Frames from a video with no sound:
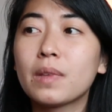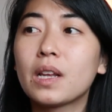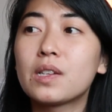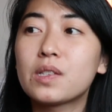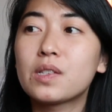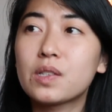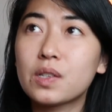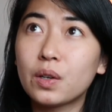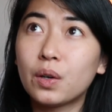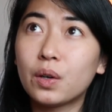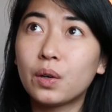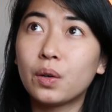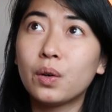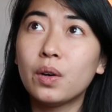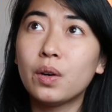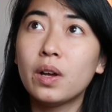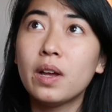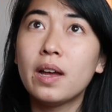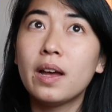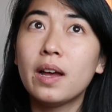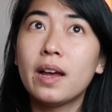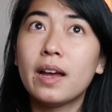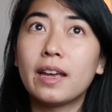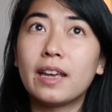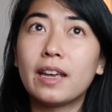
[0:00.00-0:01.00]
So
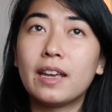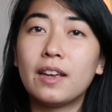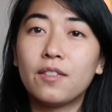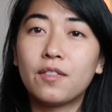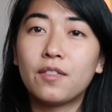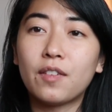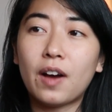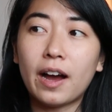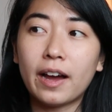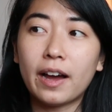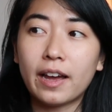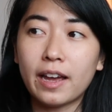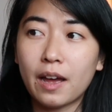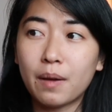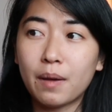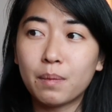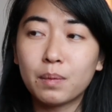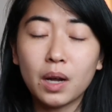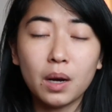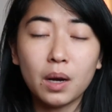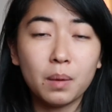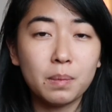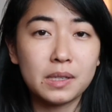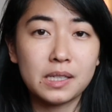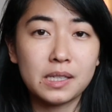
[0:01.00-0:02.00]
if I am
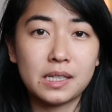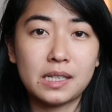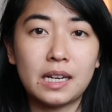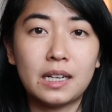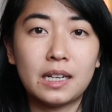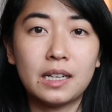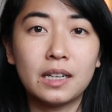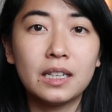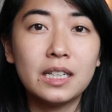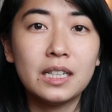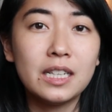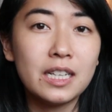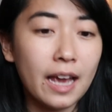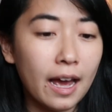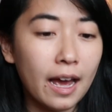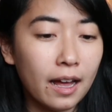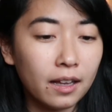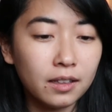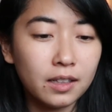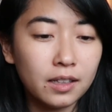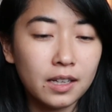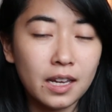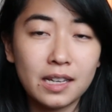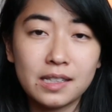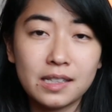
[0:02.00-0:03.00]
not mistaken, he
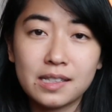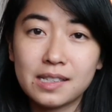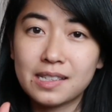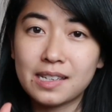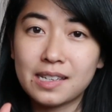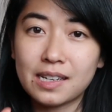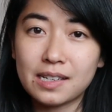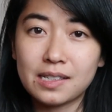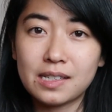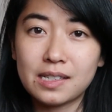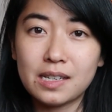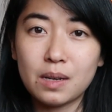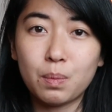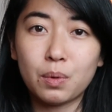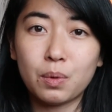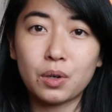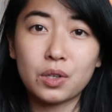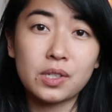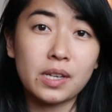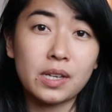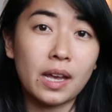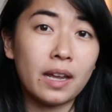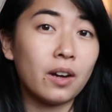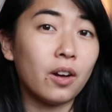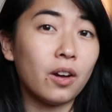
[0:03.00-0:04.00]
allocates
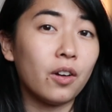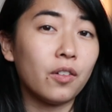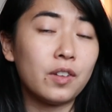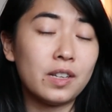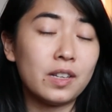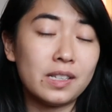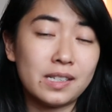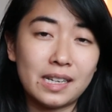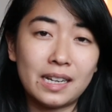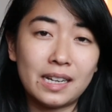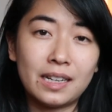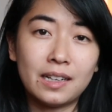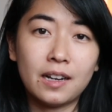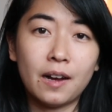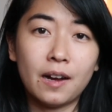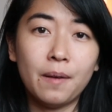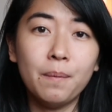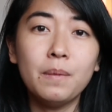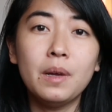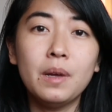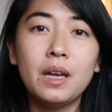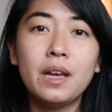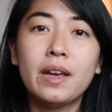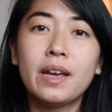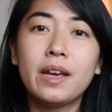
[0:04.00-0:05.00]
60% of his
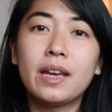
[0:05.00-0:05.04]
income